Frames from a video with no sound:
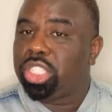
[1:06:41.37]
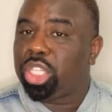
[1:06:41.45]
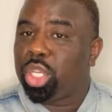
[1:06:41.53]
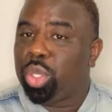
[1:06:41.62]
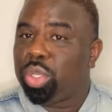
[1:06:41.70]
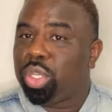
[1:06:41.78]

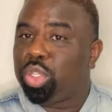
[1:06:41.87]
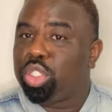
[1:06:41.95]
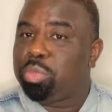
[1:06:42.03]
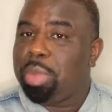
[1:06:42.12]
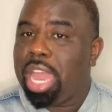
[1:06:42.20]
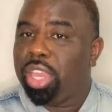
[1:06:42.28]
cute little
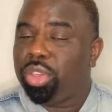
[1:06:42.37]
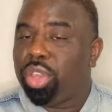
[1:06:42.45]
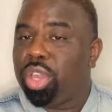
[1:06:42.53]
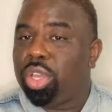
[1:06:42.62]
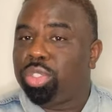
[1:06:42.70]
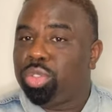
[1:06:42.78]
spot you can
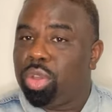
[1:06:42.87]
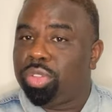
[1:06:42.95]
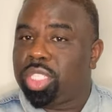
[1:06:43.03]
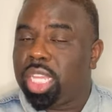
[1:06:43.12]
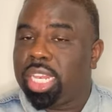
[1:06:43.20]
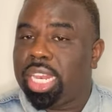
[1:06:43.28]
go to on
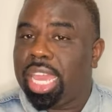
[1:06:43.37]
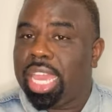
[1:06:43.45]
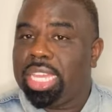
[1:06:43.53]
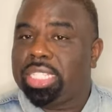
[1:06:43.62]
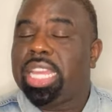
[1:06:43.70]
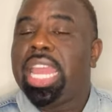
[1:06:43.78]

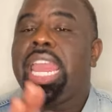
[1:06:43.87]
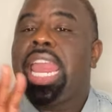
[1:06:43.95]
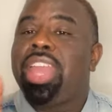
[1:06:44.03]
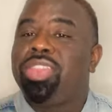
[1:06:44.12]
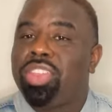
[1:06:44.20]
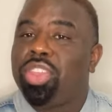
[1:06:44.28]
Sundays,
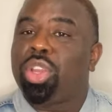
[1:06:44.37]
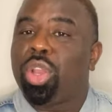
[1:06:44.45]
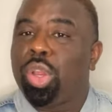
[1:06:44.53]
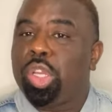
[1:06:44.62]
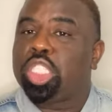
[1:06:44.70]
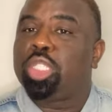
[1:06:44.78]
and then the
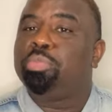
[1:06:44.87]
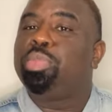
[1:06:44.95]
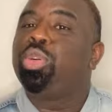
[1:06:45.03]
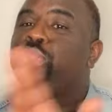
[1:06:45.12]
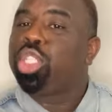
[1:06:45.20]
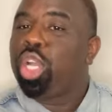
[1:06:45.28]
girls
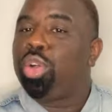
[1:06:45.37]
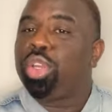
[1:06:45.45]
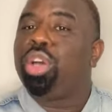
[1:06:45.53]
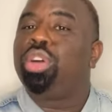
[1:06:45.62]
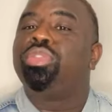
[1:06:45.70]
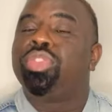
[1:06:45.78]
pooch on
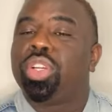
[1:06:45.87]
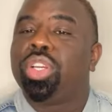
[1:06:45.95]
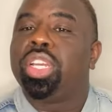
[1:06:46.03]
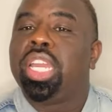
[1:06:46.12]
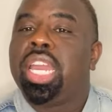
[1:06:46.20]
over.